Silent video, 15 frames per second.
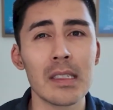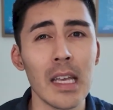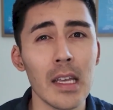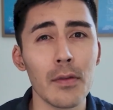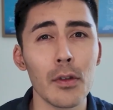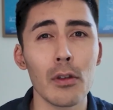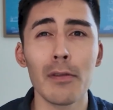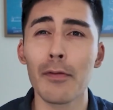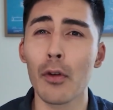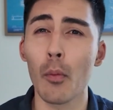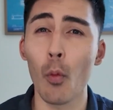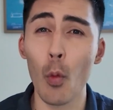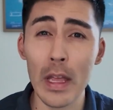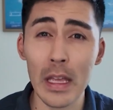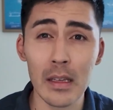could save you
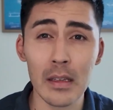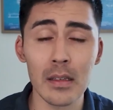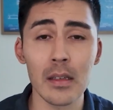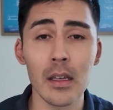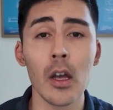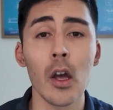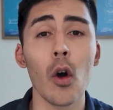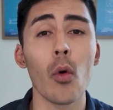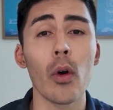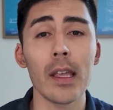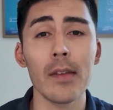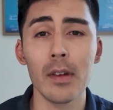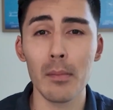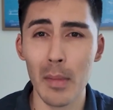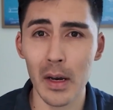from weeks or
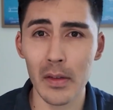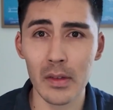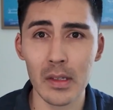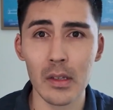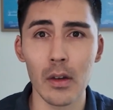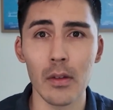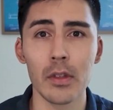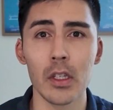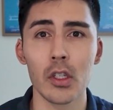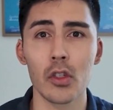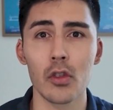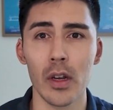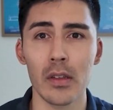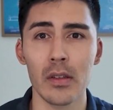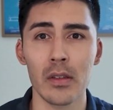even months of
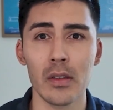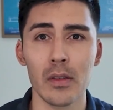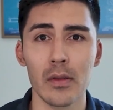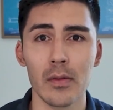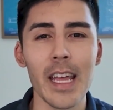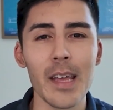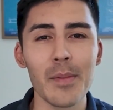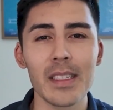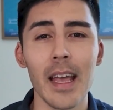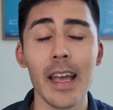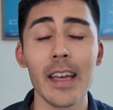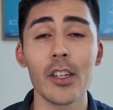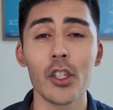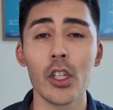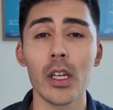distress. My name is
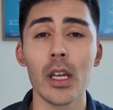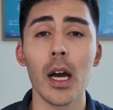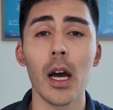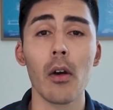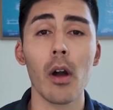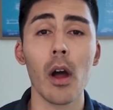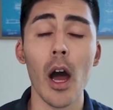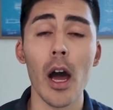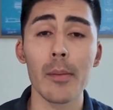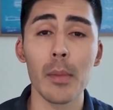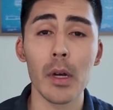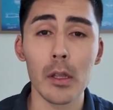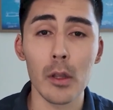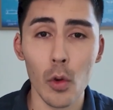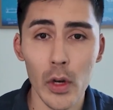Hayder Shakara.
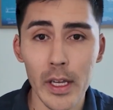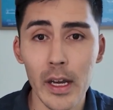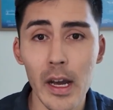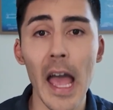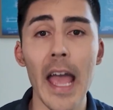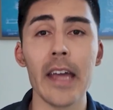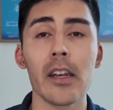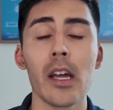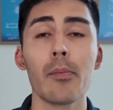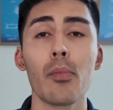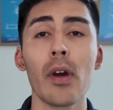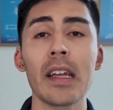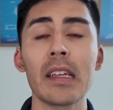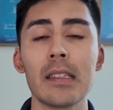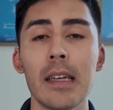I'm a lawyer and I
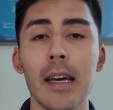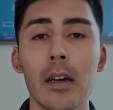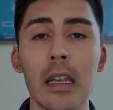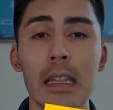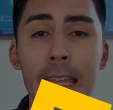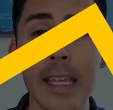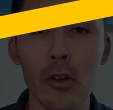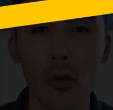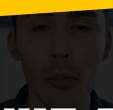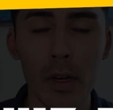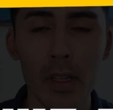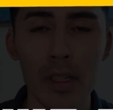break down legal